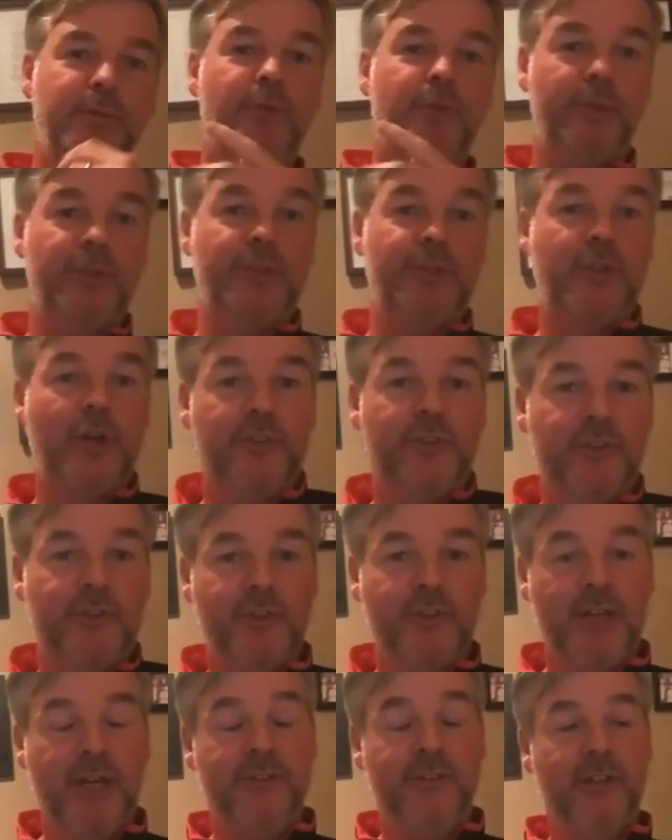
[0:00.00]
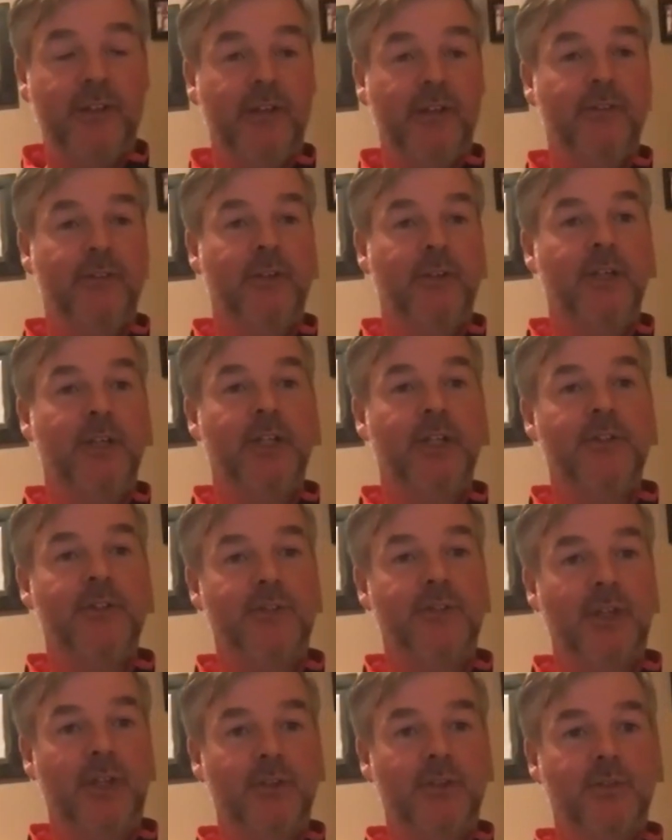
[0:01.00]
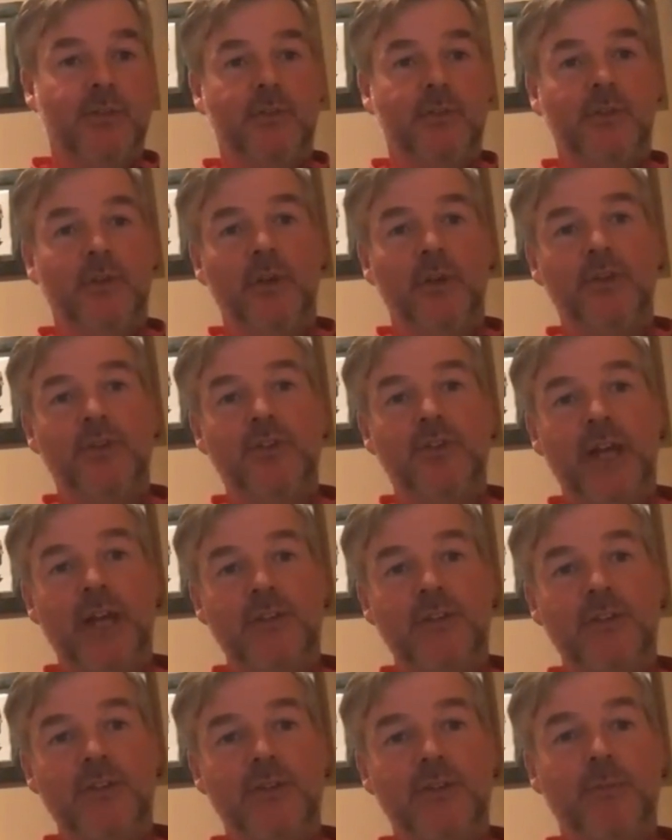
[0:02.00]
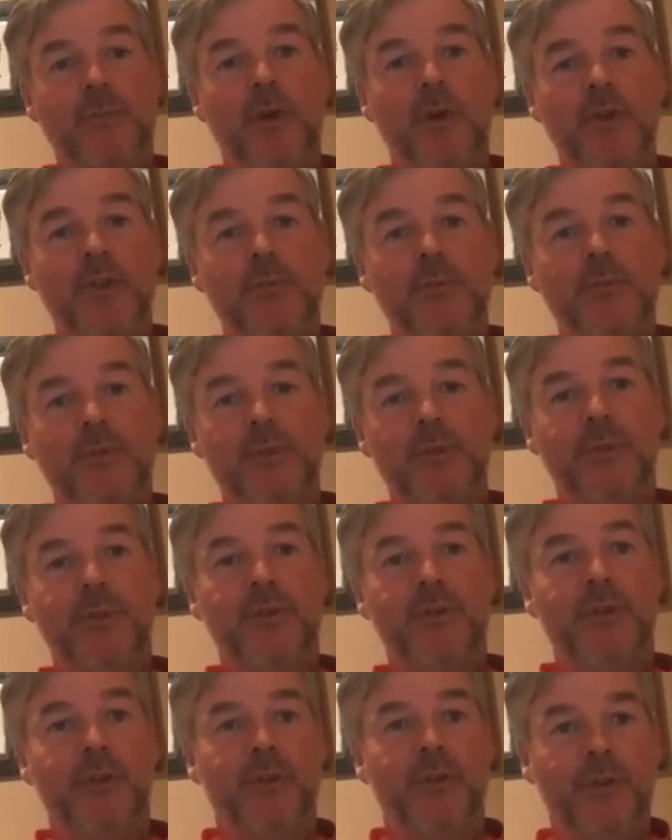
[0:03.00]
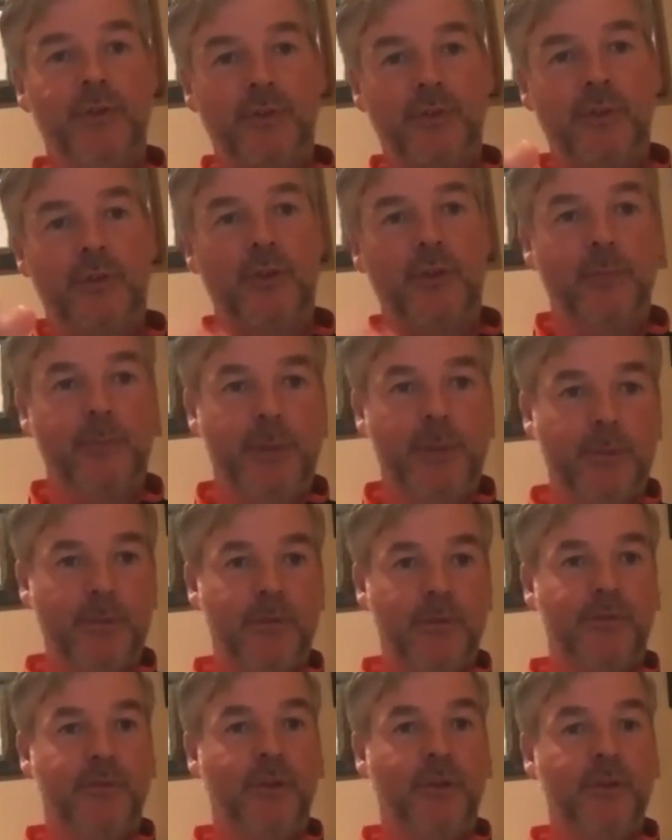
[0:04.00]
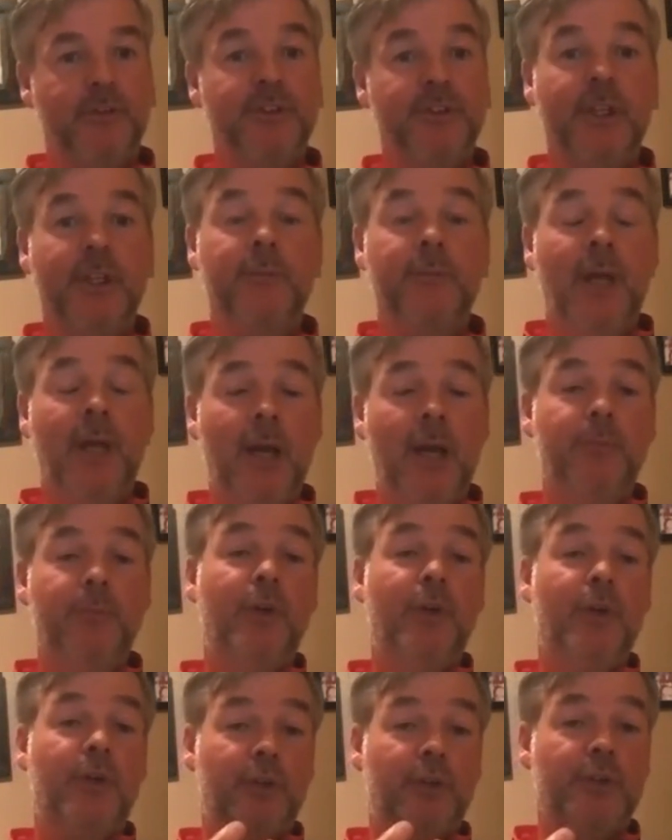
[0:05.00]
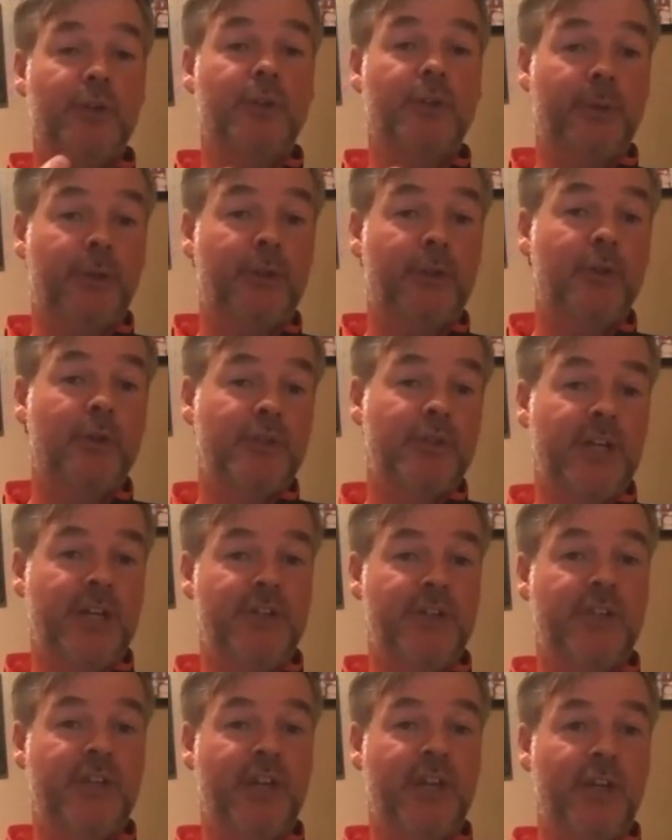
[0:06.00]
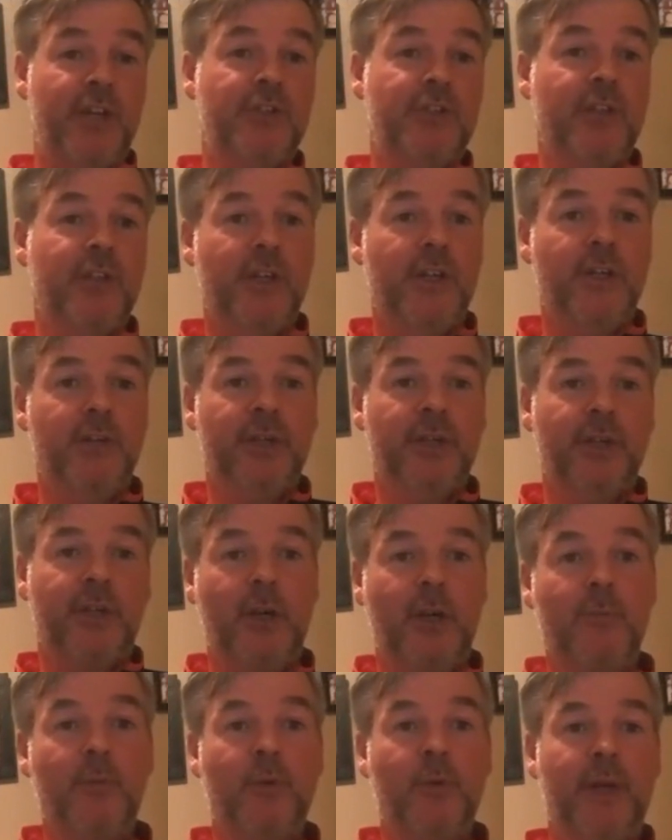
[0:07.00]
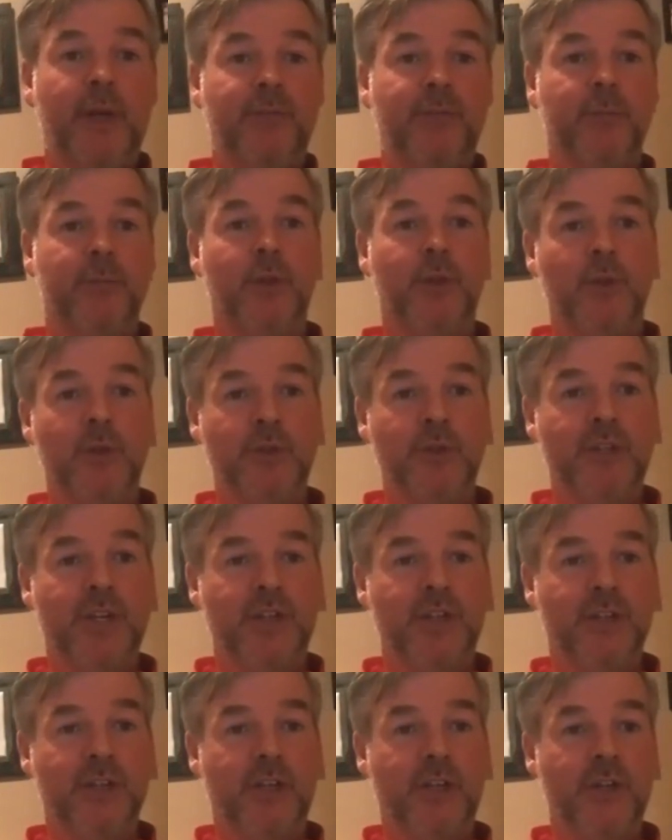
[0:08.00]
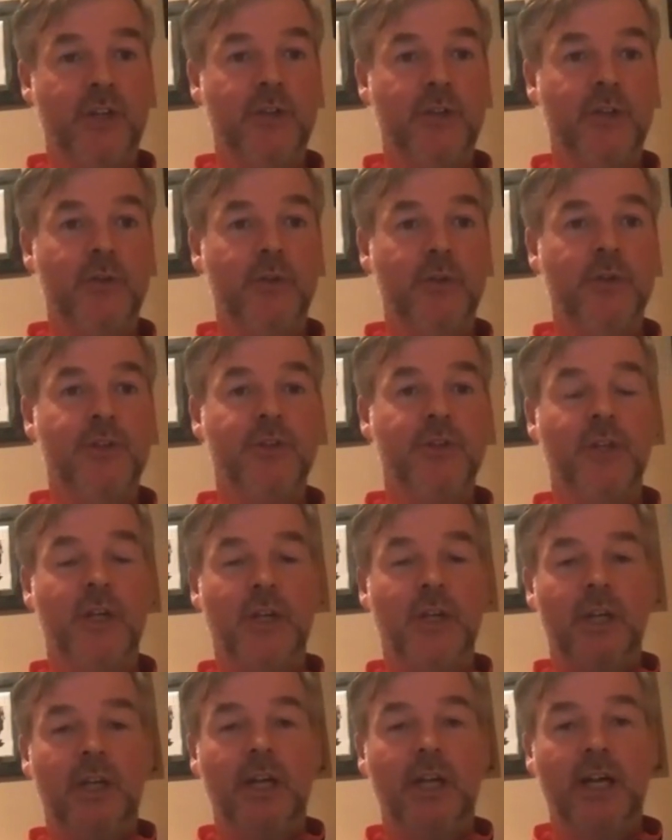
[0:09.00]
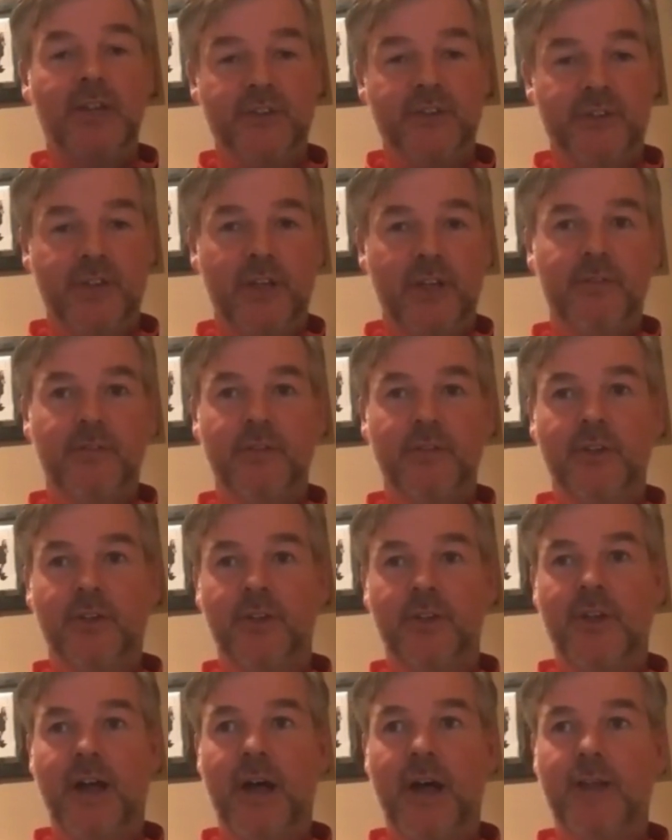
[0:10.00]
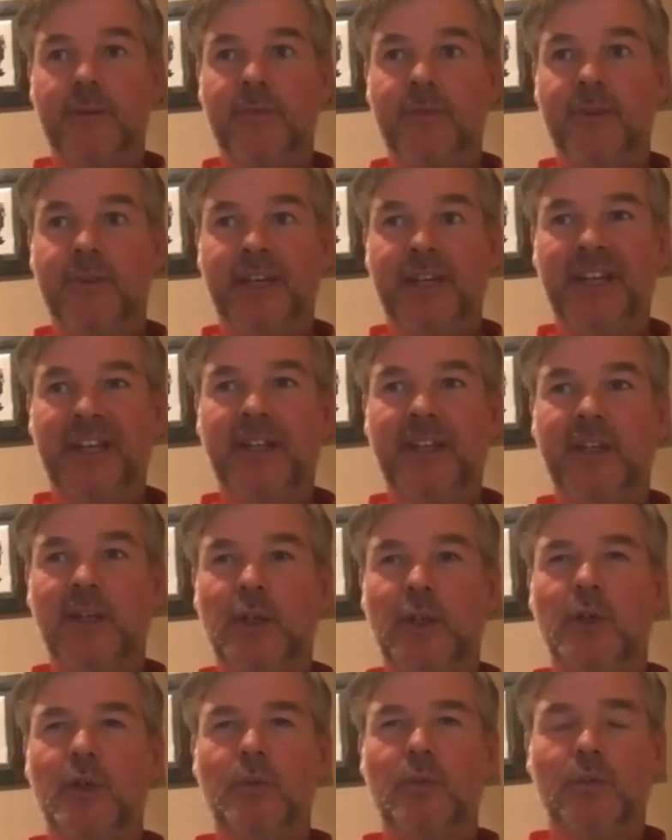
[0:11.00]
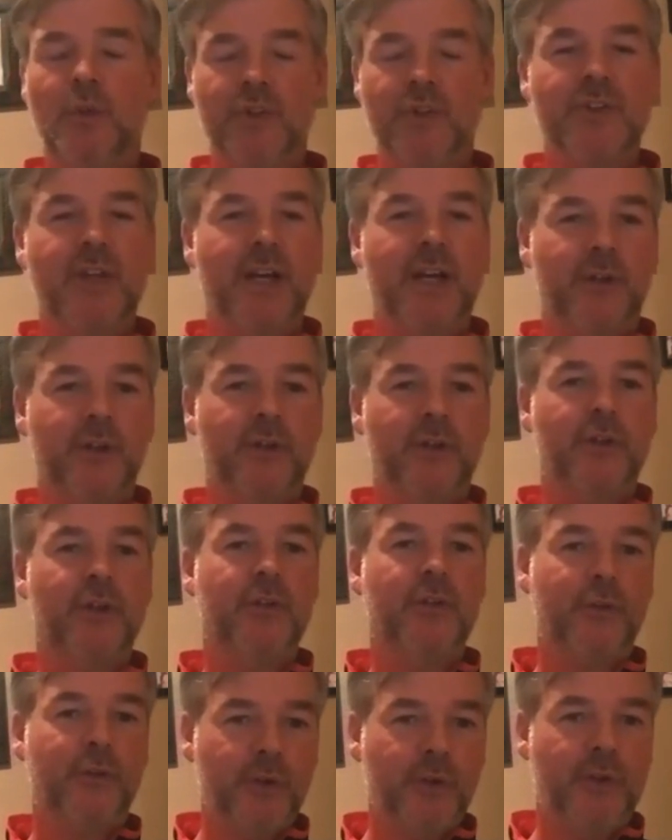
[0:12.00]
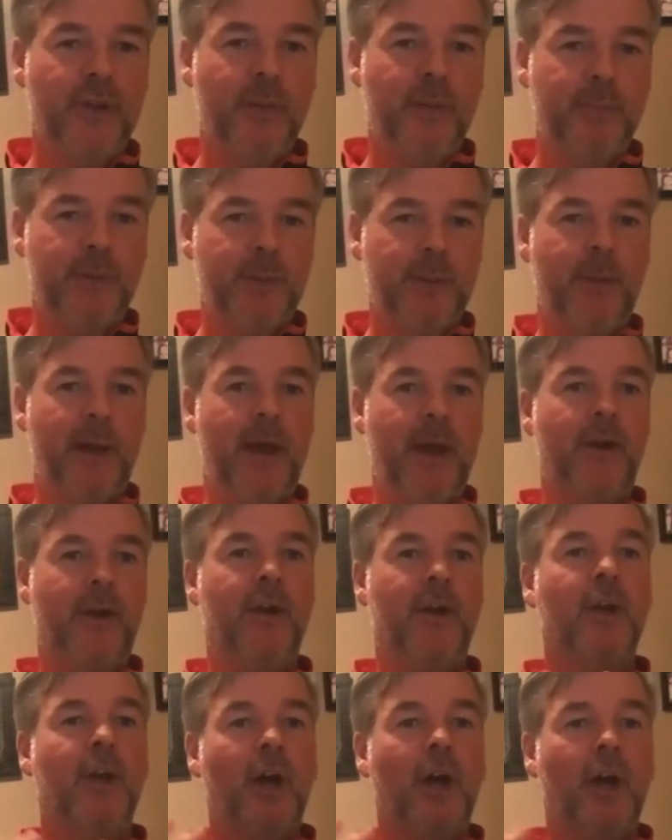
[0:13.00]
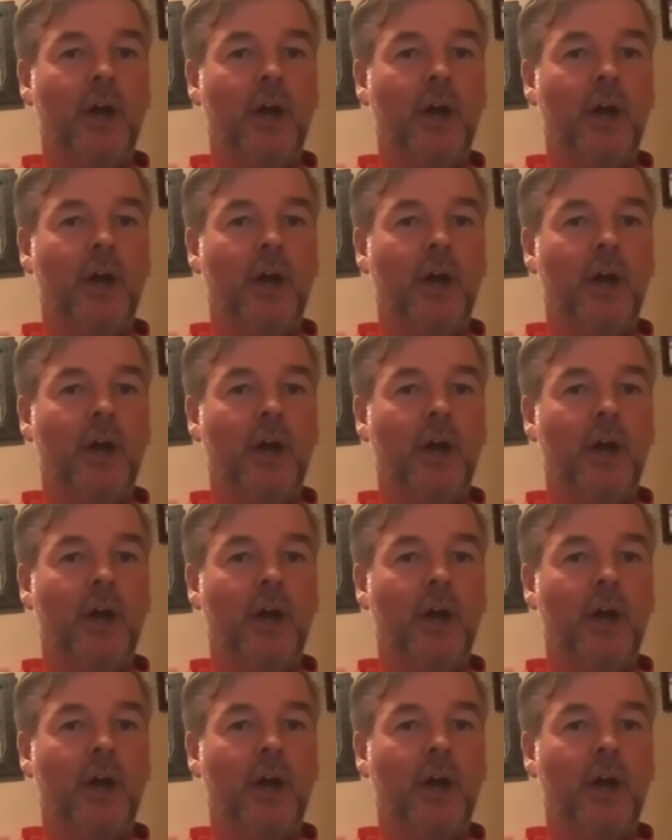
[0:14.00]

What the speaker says: we've always got to try and deliver as good sessions as possible as we do to the people in front of us. And I'm talking also about coach education here. When I come away from a coach education course as a deliverer on that, I'm thinking, was that good enough? Could that be better?